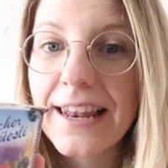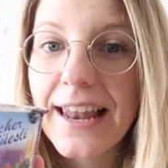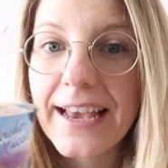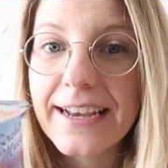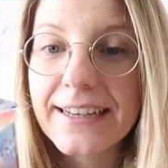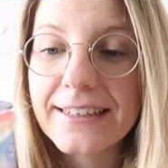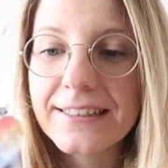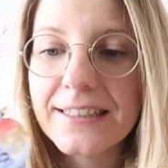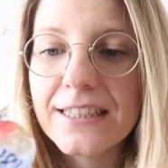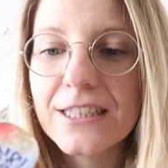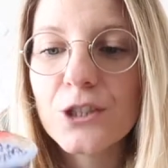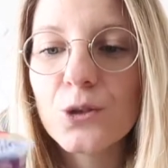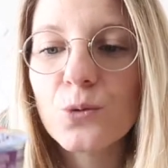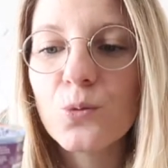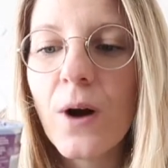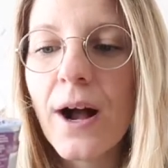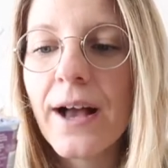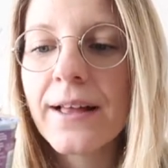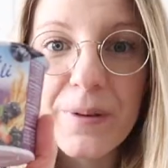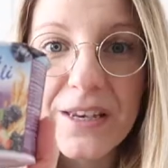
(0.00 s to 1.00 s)
like this
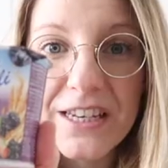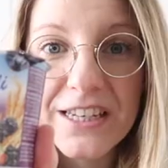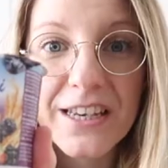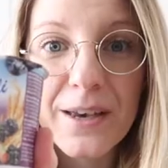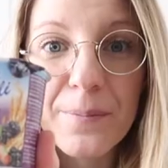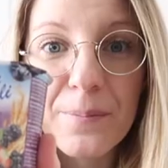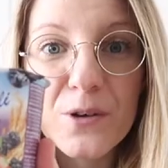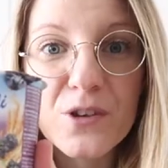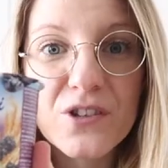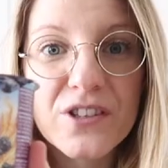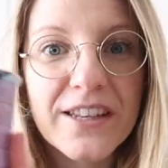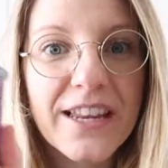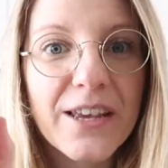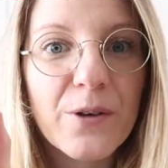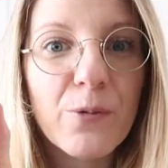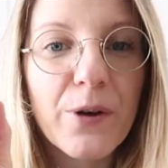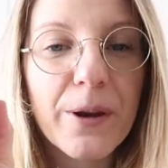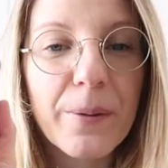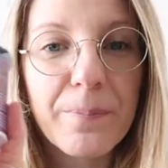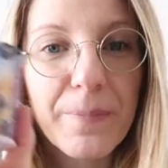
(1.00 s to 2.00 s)
one, Bisham
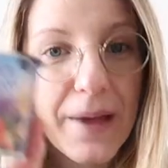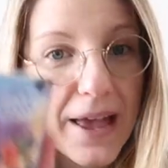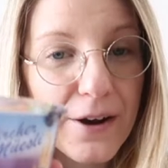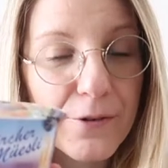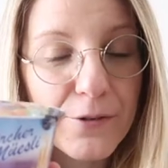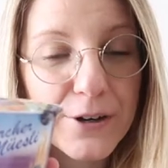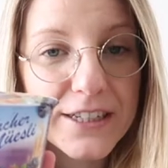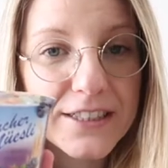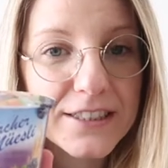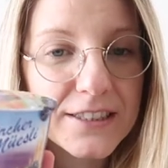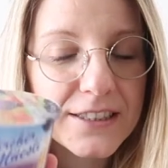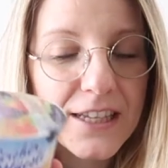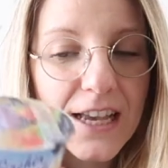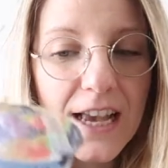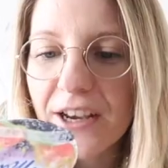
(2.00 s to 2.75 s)
muesli with berries.